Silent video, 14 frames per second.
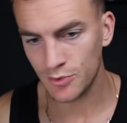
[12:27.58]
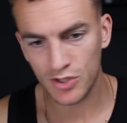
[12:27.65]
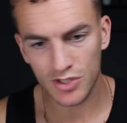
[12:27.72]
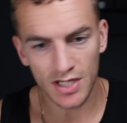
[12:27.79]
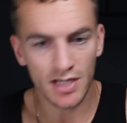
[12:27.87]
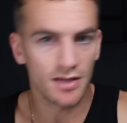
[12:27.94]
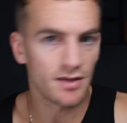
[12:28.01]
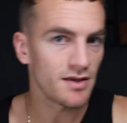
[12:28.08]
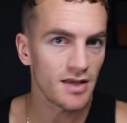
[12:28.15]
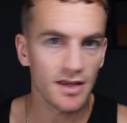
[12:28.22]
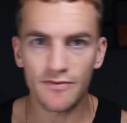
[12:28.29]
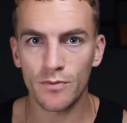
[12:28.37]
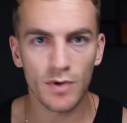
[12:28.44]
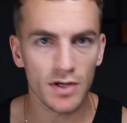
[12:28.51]
just saying
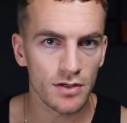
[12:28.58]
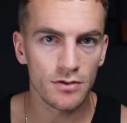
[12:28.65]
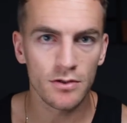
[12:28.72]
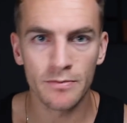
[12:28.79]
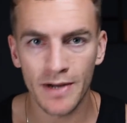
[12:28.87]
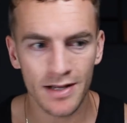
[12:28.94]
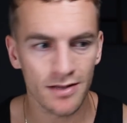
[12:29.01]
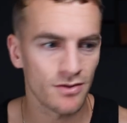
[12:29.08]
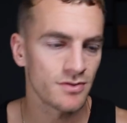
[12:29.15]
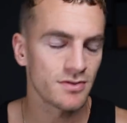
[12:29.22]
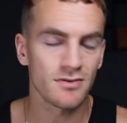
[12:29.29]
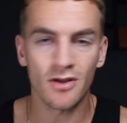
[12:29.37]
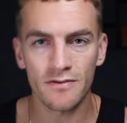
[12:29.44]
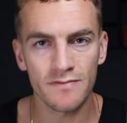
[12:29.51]
if and when you do buy
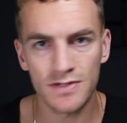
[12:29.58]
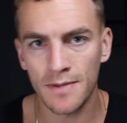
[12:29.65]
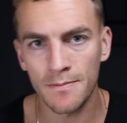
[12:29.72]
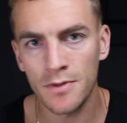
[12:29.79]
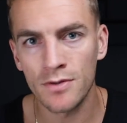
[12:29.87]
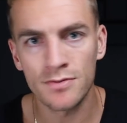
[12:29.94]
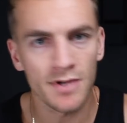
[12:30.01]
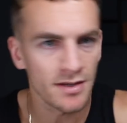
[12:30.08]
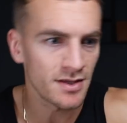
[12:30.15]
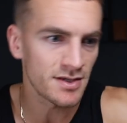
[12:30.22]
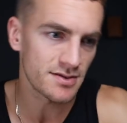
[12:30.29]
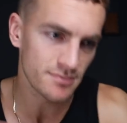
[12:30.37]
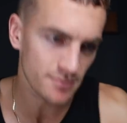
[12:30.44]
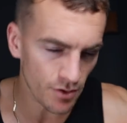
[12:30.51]
clothes, not even gym clothes, right?
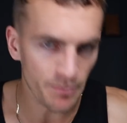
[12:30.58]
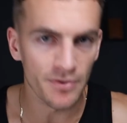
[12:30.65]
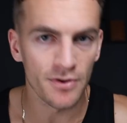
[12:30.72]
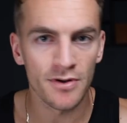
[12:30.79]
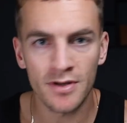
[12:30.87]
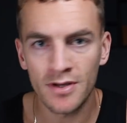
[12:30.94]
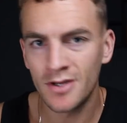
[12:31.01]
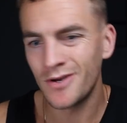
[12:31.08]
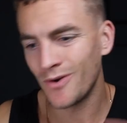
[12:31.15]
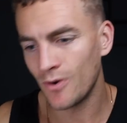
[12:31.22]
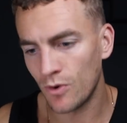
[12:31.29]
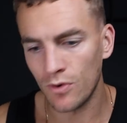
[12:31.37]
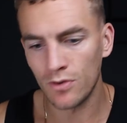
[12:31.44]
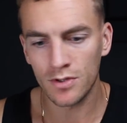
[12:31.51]
Let's go broader.
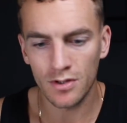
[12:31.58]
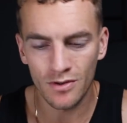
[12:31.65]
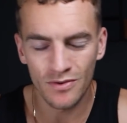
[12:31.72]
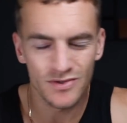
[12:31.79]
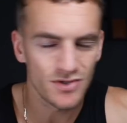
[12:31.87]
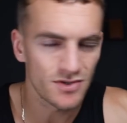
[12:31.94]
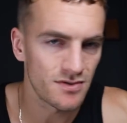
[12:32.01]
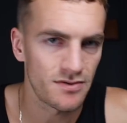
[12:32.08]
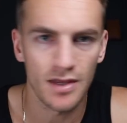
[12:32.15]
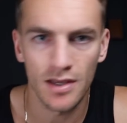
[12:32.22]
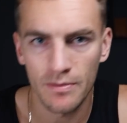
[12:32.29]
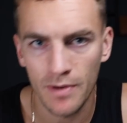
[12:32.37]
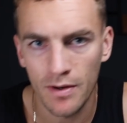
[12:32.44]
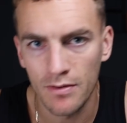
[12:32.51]
All clothes, just
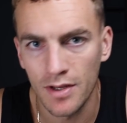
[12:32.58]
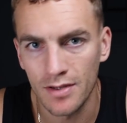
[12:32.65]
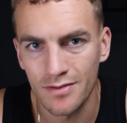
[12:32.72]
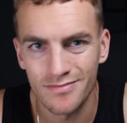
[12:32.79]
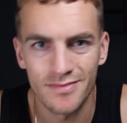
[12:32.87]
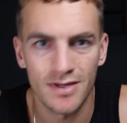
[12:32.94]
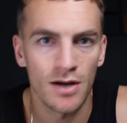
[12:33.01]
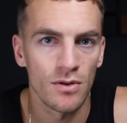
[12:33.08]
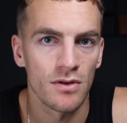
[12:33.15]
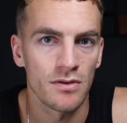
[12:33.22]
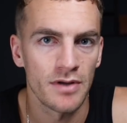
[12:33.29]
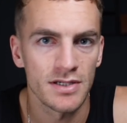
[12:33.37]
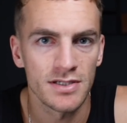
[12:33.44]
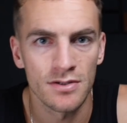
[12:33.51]
think about like how
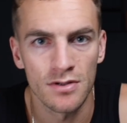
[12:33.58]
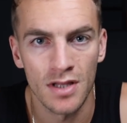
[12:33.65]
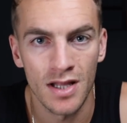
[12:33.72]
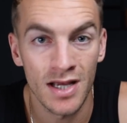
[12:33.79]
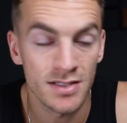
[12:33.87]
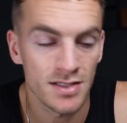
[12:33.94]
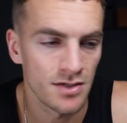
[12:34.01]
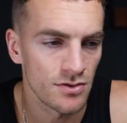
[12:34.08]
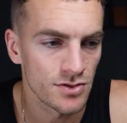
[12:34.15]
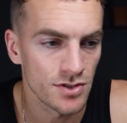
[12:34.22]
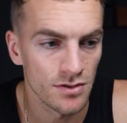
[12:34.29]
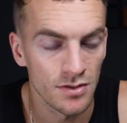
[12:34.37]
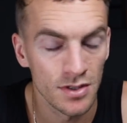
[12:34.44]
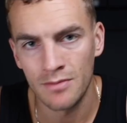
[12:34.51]
long that's going to last. And
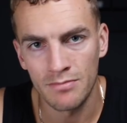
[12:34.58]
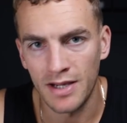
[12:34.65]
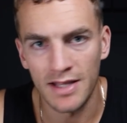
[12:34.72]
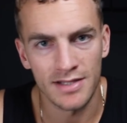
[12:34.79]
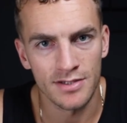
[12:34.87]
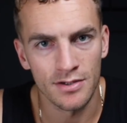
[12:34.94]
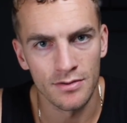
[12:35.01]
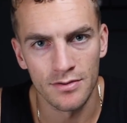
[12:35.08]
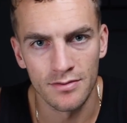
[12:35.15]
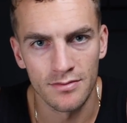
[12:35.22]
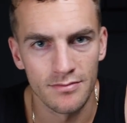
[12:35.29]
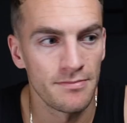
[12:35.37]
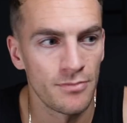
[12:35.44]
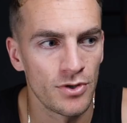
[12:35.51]
also, by that
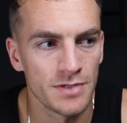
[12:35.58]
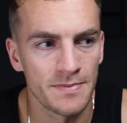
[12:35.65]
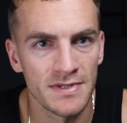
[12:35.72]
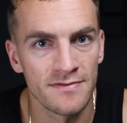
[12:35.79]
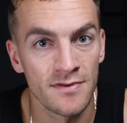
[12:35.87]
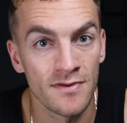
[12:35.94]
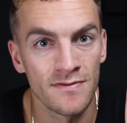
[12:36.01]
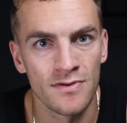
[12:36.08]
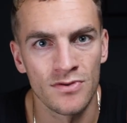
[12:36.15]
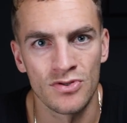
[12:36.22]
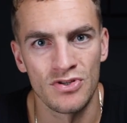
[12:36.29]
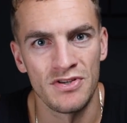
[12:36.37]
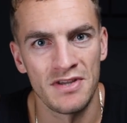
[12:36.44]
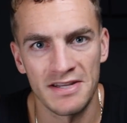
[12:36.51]
token, more expensive stuff
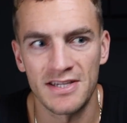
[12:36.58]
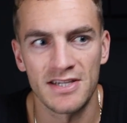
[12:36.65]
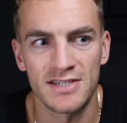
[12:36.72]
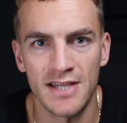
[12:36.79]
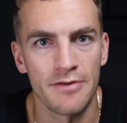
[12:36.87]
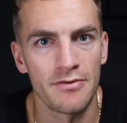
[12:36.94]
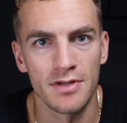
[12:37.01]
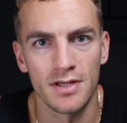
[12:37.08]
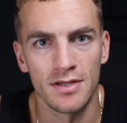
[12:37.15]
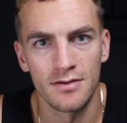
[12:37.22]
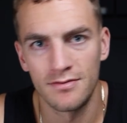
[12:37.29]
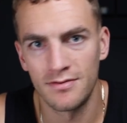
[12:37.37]
doesn't necessarily